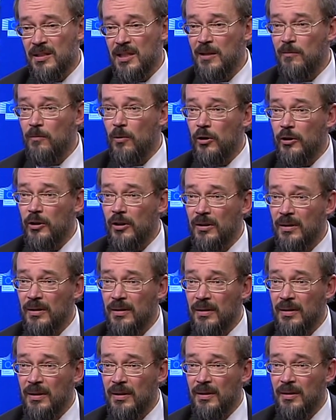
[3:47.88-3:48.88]
seawater
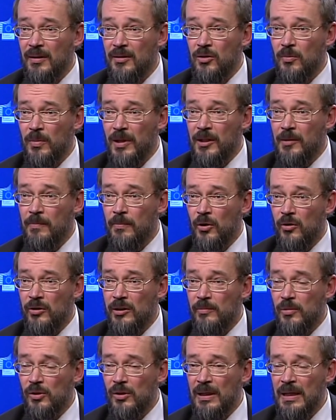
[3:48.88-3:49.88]
to make it
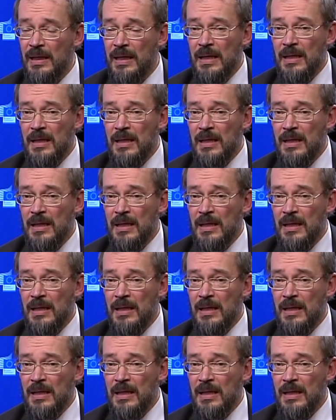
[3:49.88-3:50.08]
potable.